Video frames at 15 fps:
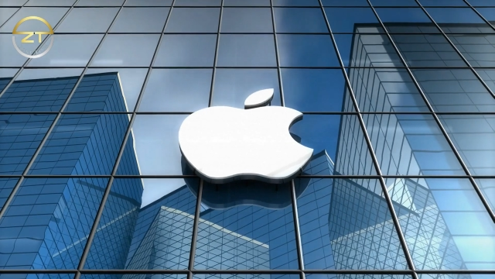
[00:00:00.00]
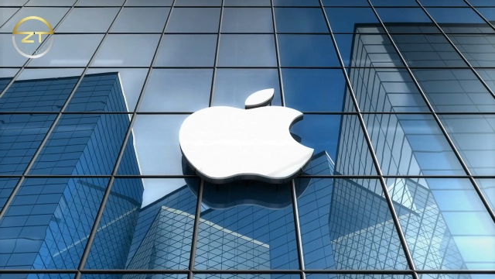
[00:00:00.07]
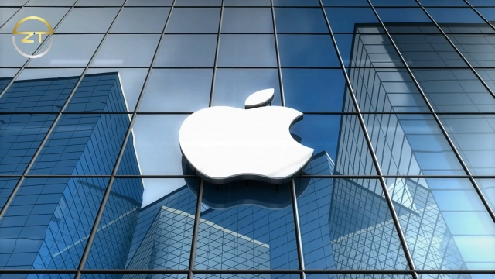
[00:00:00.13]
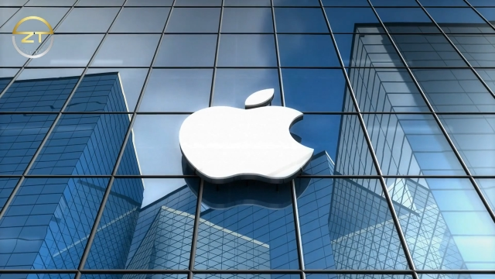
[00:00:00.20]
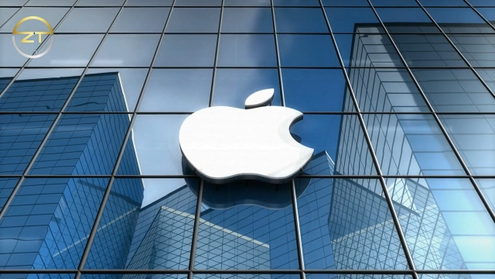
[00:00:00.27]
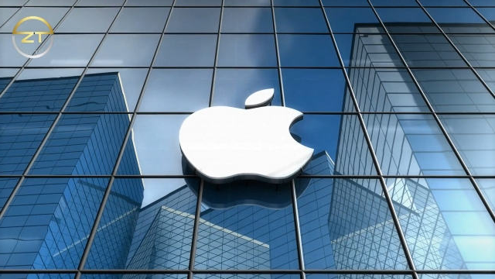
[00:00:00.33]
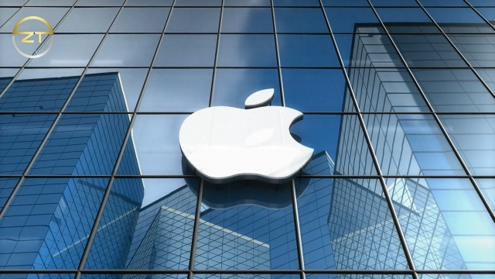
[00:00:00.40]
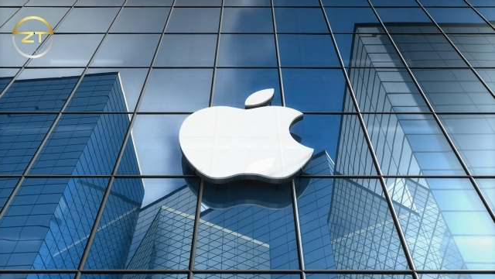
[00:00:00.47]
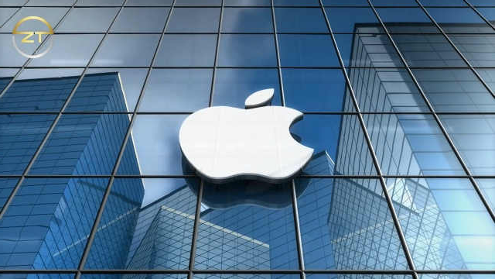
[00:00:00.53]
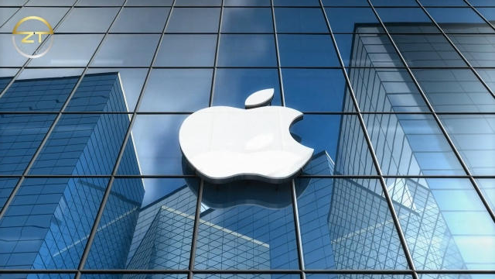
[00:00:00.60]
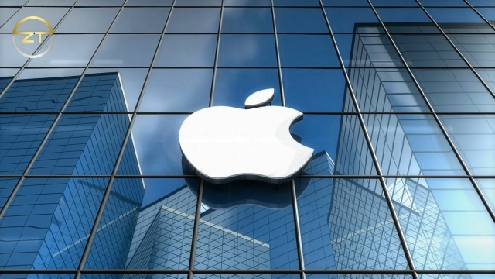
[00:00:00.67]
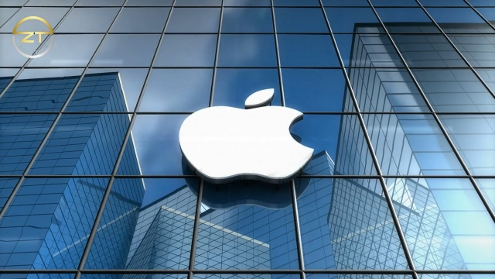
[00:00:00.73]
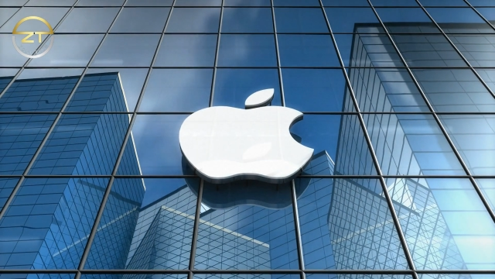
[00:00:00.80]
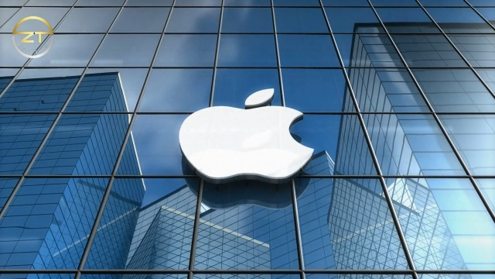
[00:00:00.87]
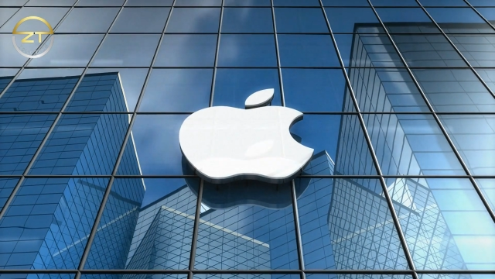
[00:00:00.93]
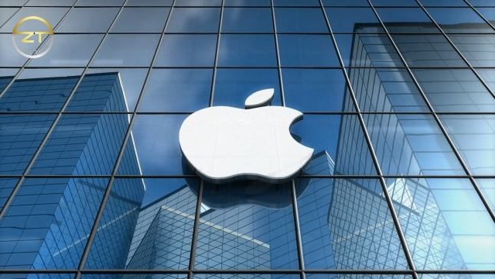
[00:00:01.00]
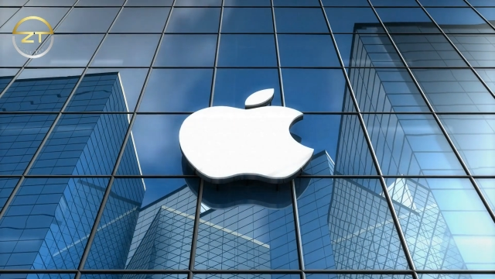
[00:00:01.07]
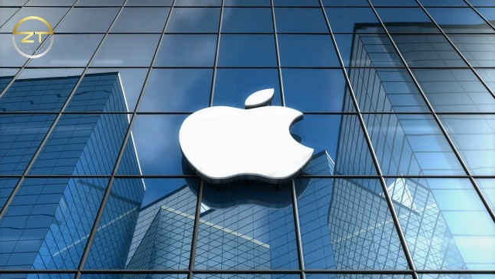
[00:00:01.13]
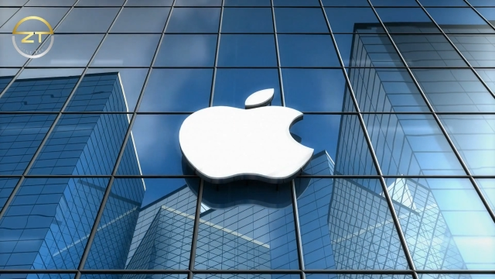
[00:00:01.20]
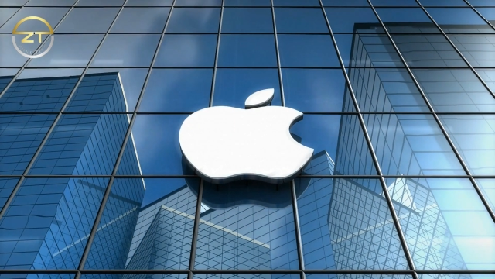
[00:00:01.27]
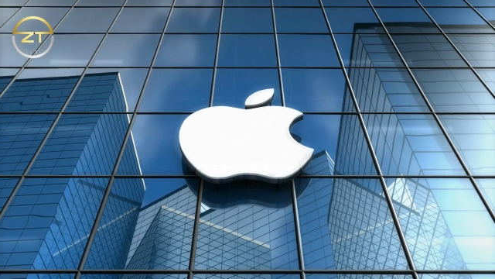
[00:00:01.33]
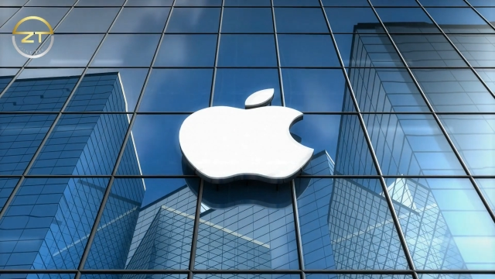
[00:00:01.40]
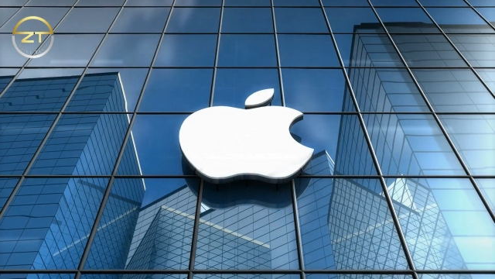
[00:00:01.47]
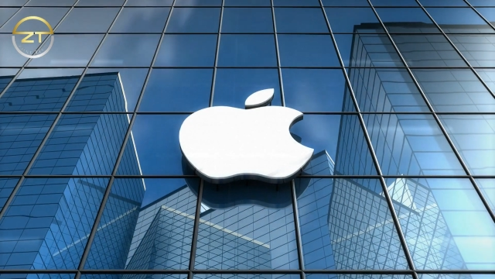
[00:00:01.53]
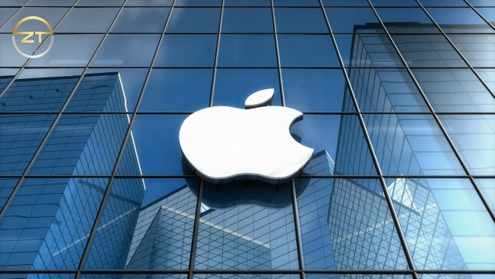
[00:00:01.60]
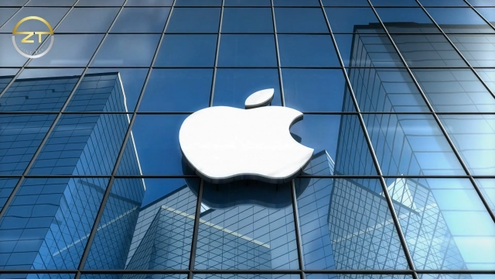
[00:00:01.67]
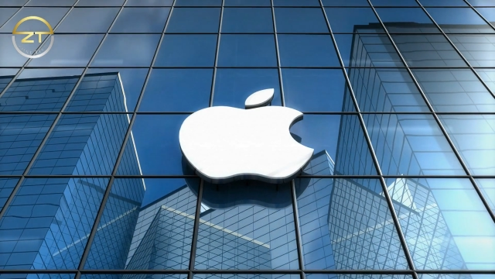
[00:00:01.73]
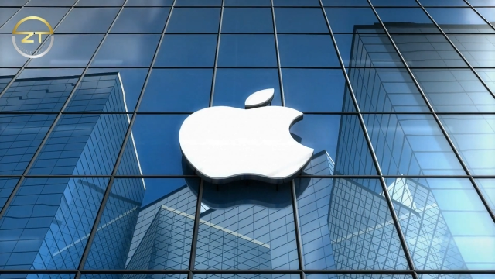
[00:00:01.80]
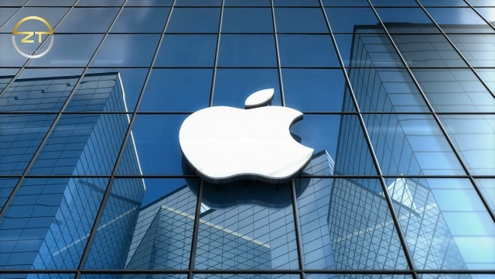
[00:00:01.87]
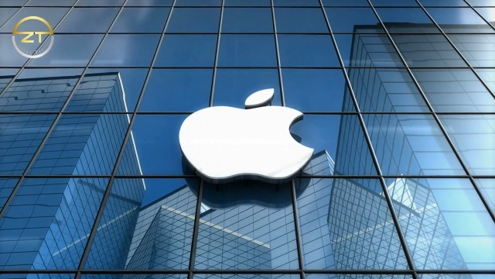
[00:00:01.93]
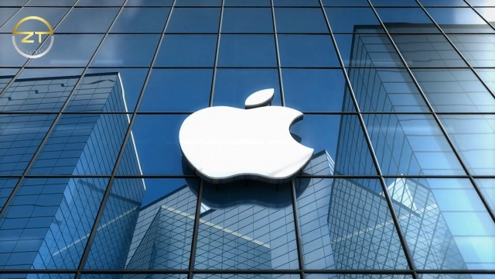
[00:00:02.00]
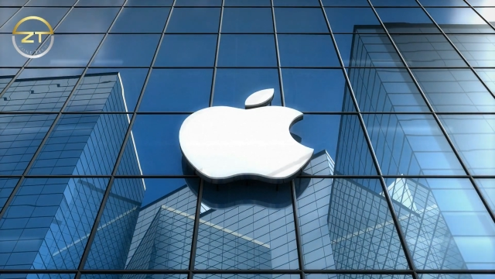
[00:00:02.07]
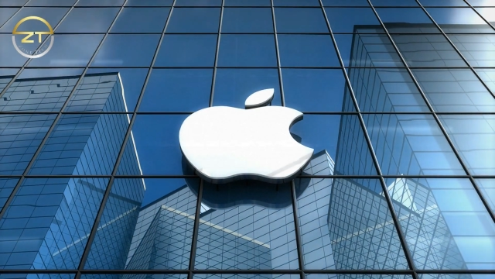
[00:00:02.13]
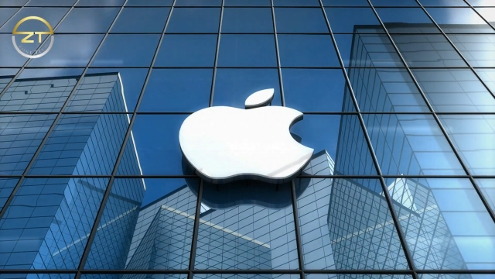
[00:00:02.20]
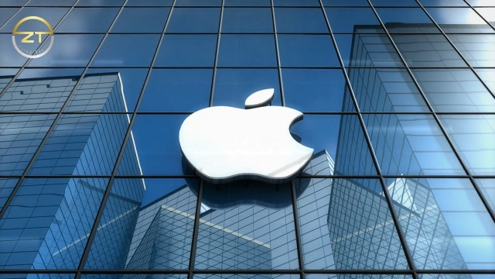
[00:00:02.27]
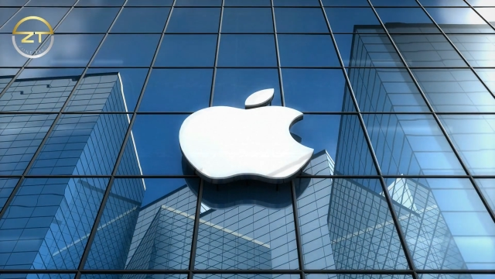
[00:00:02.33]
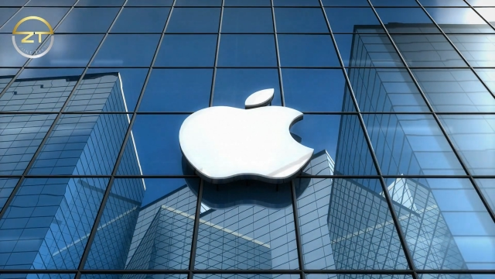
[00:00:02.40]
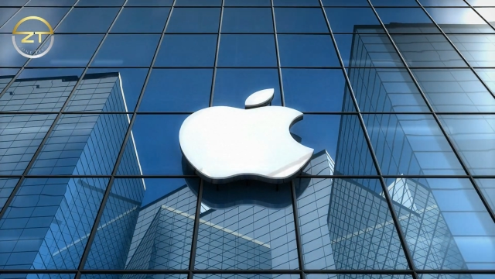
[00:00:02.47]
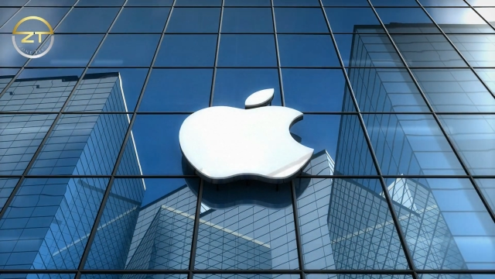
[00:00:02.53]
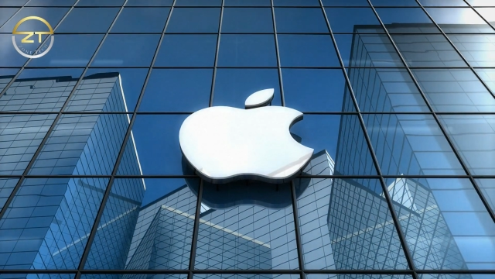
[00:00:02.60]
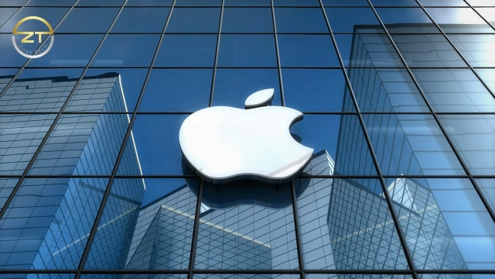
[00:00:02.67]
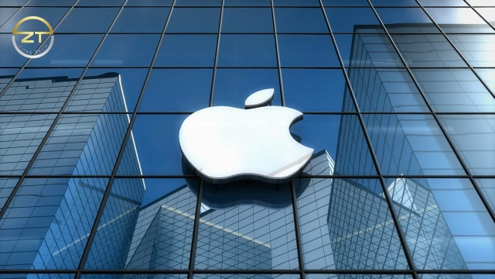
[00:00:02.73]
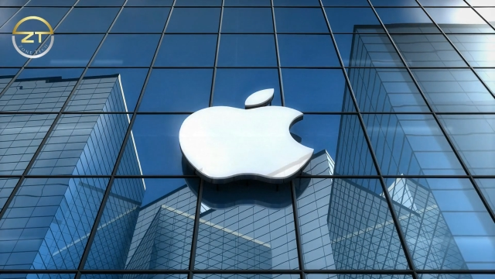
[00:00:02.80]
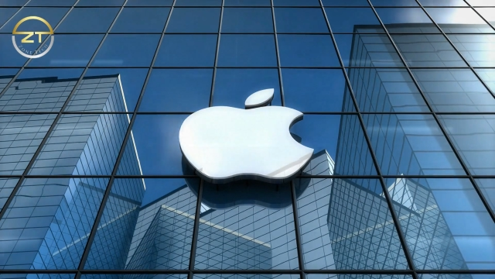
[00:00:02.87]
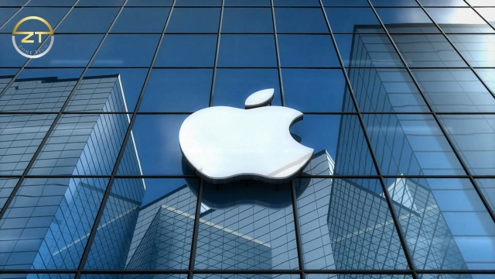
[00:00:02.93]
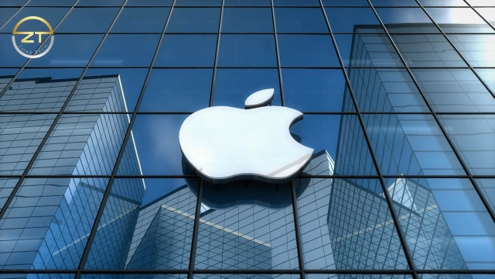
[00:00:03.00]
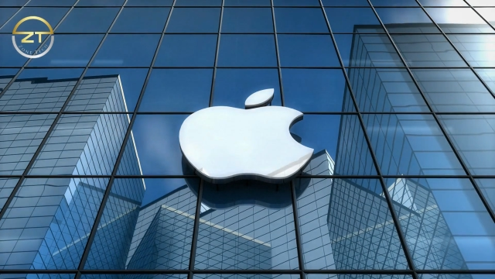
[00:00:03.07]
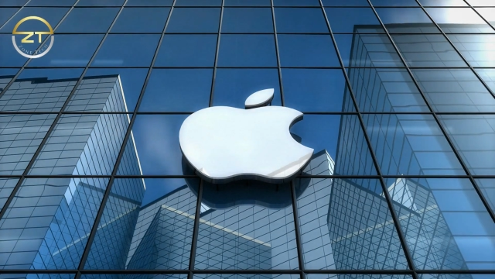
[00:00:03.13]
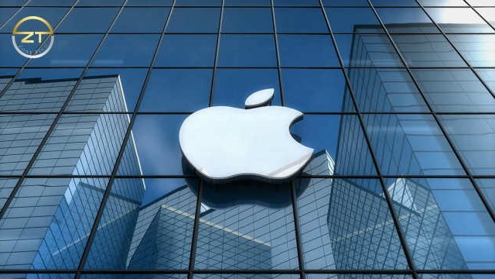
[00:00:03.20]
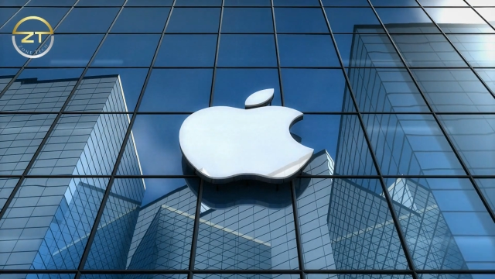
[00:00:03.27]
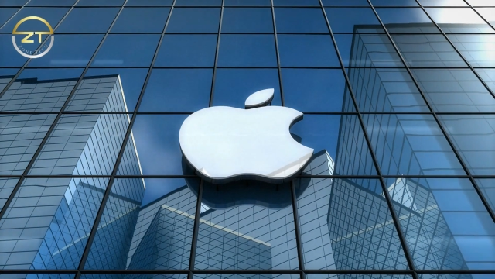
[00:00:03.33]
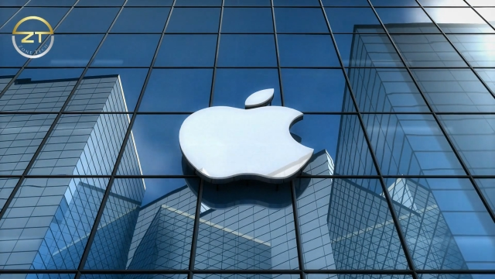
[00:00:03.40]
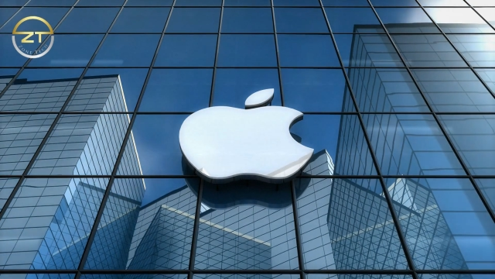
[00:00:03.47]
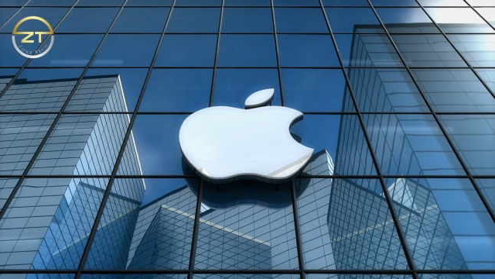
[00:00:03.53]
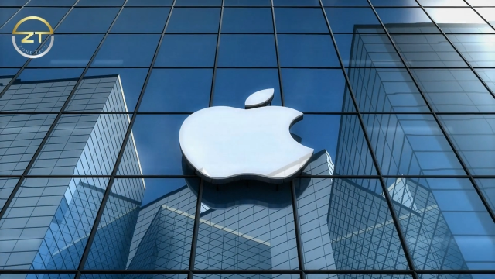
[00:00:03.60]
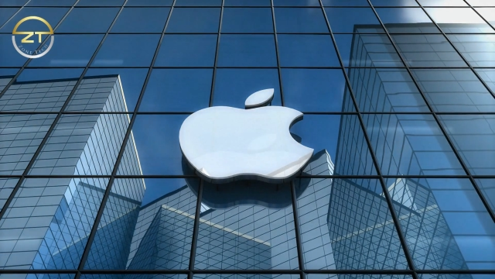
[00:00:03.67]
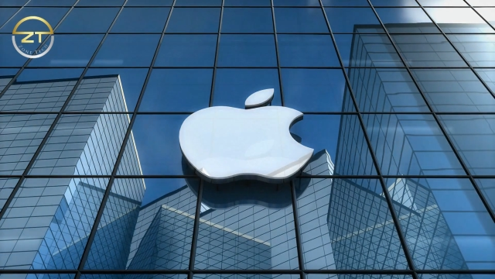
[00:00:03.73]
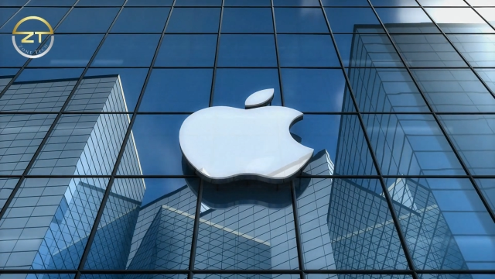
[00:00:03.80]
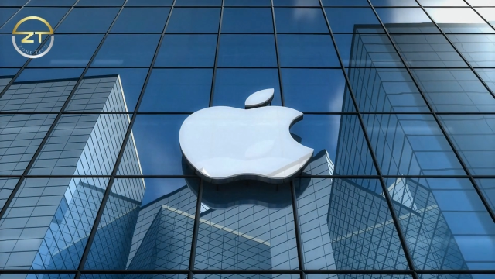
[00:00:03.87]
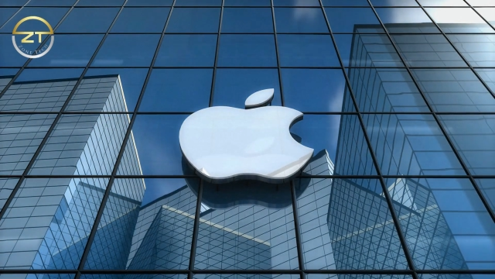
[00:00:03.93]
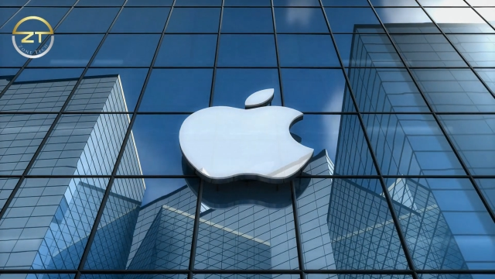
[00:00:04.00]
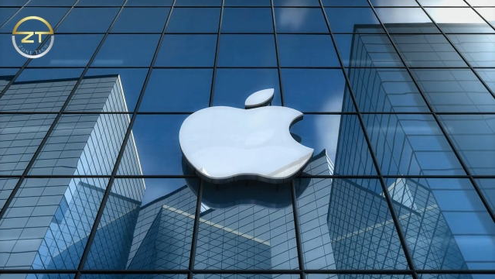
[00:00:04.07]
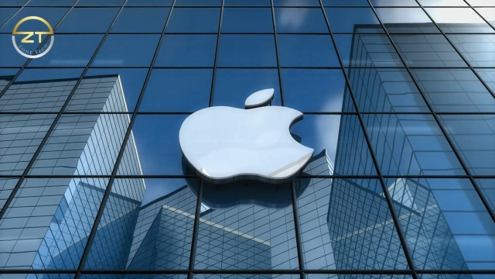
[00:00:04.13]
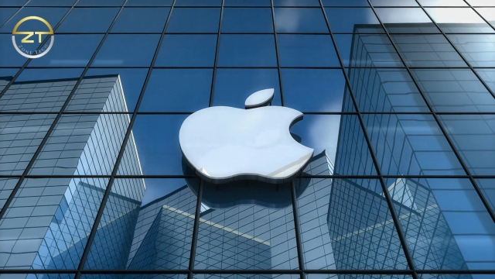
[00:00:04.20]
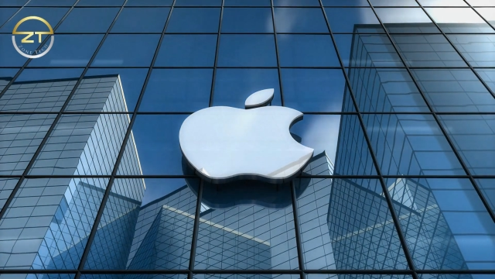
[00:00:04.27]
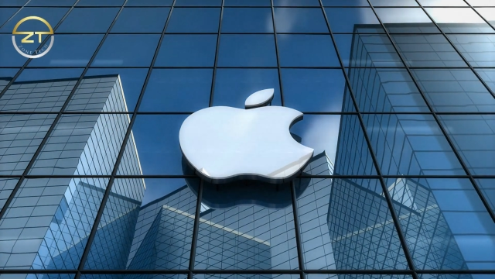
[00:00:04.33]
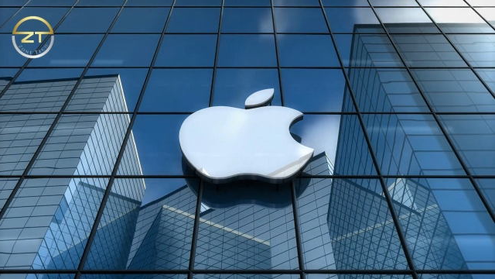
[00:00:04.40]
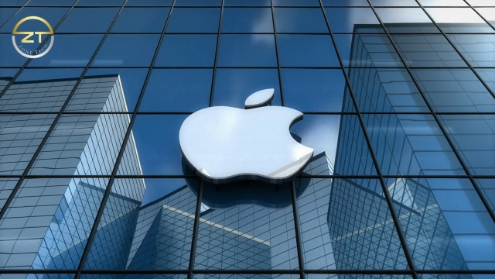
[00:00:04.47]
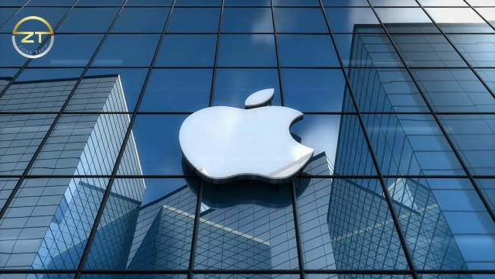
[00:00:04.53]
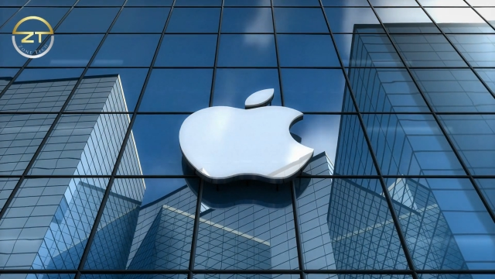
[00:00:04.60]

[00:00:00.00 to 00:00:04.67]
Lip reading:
Nobody's mouth can be seen.